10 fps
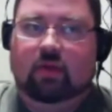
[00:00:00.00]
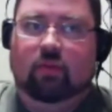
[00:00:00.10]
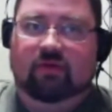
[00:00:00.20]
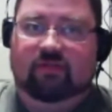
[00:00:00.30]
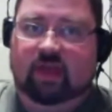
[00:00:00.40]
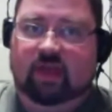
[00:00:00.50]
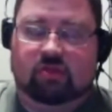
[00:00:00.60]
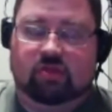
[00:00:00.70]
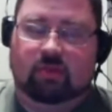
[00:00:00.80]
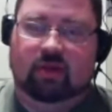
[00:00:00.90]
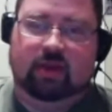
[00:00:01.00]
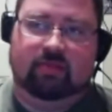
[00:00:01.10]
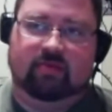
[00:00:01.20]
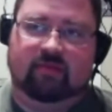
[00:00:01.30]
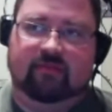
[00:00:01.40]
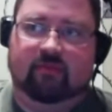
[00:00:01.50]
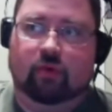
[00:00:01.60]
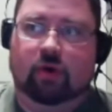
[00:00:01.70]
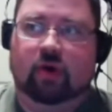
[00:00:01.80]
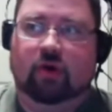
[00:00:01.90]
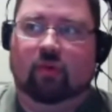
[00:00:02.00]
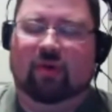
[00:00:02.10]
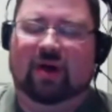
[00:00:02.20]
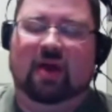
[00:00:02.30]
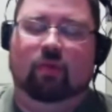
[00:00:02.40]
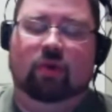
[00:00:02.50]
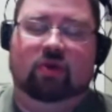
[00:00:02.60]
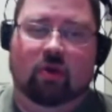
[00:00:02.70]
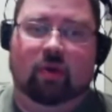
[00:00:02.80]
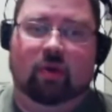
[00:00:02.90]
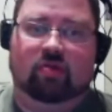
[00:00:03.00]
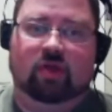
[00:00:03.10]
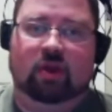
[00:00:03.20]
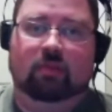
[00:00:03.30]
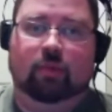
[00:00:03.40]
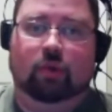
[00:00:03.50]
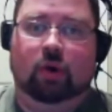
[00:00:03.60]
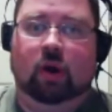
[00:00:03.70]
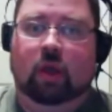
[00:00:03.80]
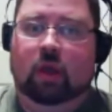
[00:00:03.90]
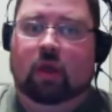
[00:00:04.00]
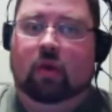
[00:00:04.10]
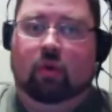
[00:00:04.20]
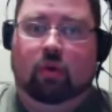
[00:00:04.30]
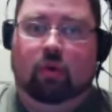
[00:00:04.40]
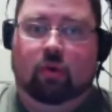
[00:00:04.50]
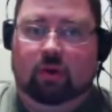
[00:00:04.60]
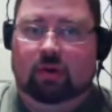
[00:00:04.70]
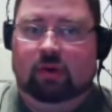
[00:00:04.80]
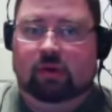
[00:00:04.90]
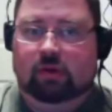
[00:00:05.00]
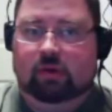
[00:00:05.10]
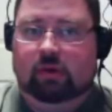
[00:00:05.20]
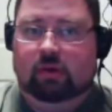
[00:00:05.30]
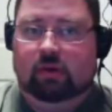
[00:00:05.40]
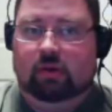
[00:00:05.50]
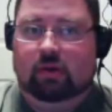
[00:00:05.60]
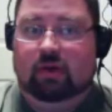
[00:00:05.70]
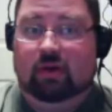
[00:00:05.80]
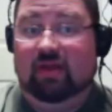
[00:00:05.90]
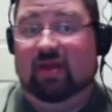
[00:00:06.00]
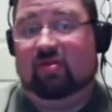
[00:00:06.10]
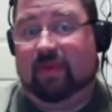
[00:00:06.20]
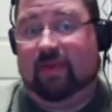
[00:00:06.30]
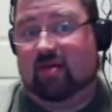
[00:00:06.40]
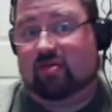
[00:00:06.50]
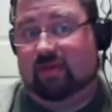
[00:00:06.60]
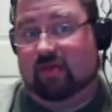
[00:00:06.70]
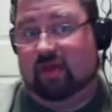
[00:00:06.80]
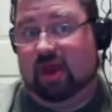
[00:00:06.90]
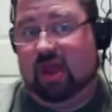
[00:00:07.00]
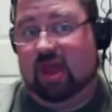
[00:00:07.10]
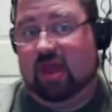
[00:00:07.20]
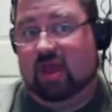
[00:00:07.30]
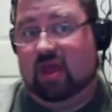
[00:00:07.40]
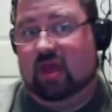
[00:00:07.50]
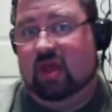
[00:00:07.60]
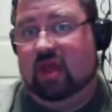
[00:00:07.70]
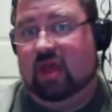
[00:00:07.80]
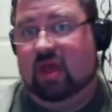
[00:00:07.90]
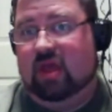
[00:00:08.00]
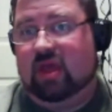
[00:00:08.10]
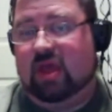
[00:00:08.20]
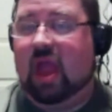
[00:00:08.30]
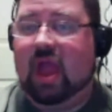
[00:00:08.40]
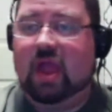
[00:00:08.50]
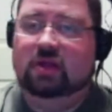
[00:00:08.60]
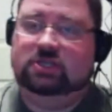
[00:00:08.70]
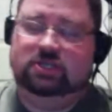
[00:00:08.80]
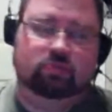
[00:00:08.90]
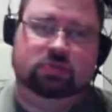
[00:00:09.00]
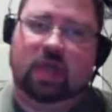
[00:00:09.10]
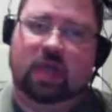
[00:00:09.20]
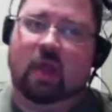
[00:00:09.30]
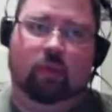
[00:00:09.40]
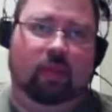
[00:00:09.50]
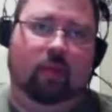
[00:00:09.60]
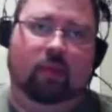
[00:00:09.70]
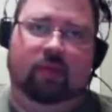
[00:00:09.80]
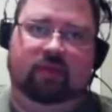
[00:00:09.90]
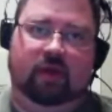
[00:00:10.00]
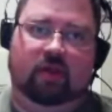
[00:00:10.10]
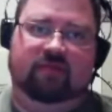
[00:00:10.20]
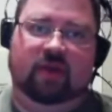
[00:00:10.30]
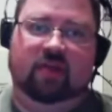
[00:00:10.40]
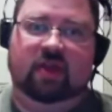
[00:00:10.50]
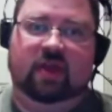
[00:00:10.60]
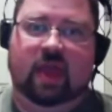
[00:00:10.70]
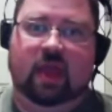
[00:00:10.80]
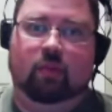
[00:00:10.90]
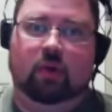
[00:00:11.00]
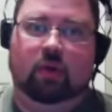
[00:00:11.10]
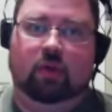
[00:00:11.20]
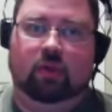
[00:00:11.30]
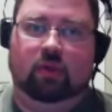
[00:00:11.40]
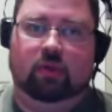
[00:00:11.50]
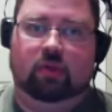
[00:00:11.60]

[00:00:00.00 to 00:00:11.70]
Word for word: we've seen it so many times before. We don't want to see it anymore. Orton is a possibility. Kane will not win the title. If anything, Kane will